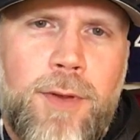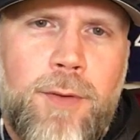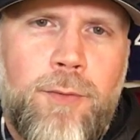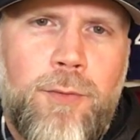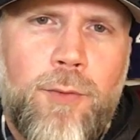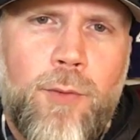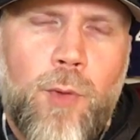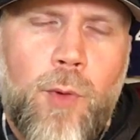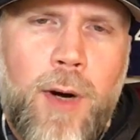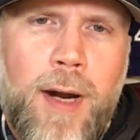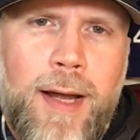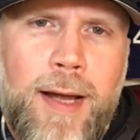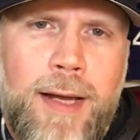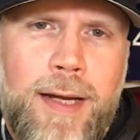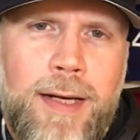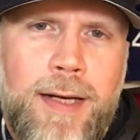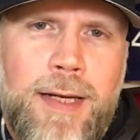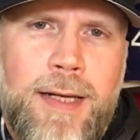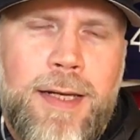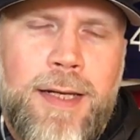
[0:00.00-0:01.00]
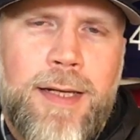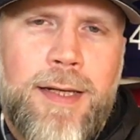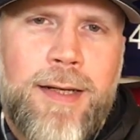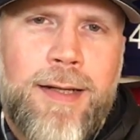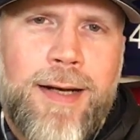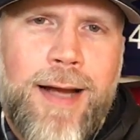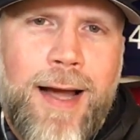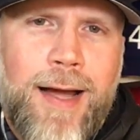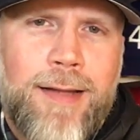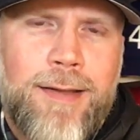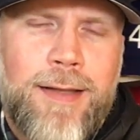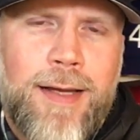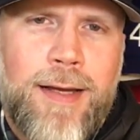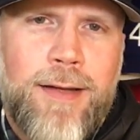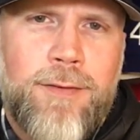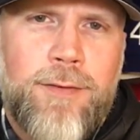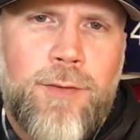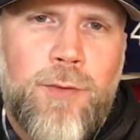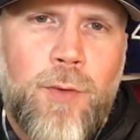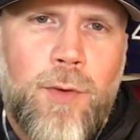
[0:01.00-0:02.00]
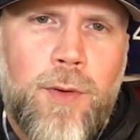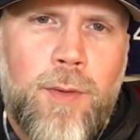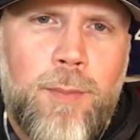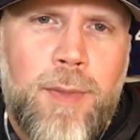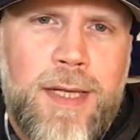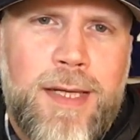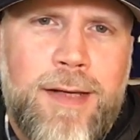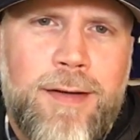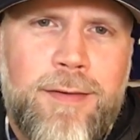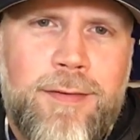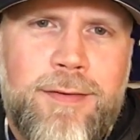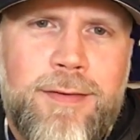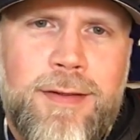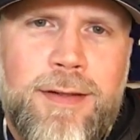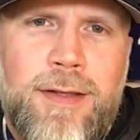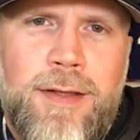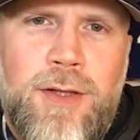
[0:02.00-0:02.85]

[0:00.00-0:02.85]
the variety in an online store because